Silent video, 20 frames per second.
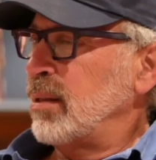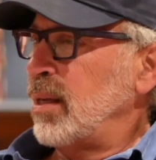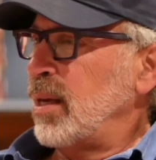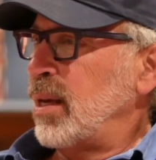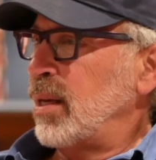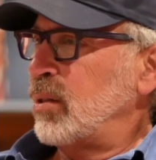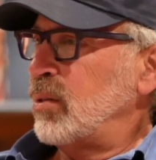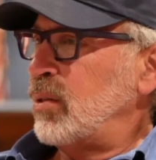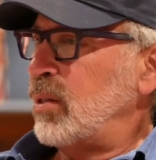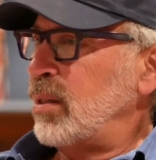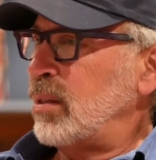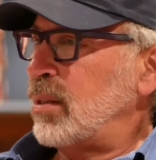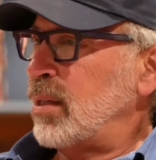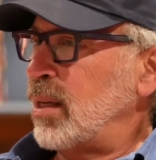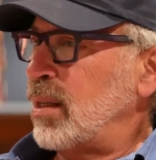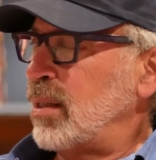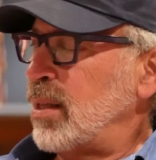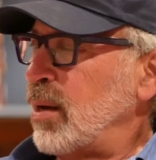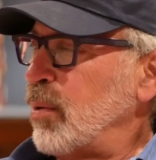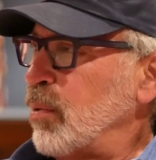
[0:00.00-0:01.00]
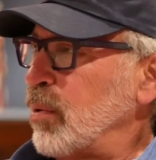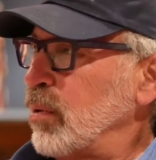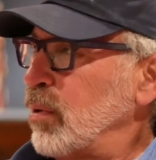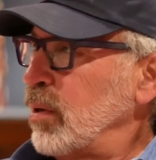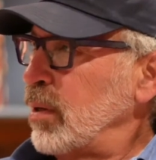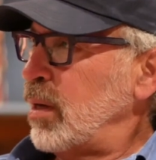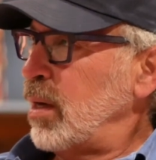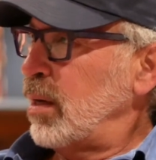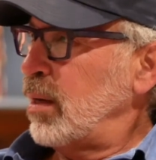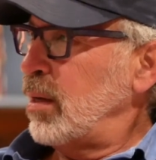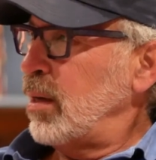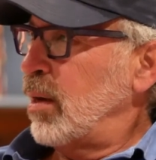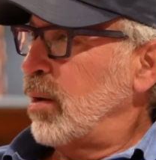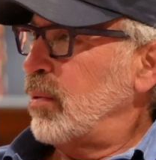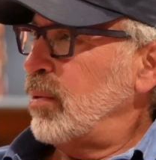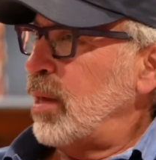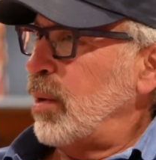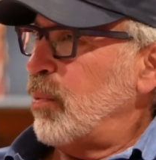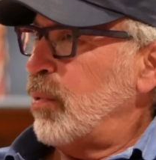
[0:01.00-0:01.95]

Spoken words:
and she said they were looking, they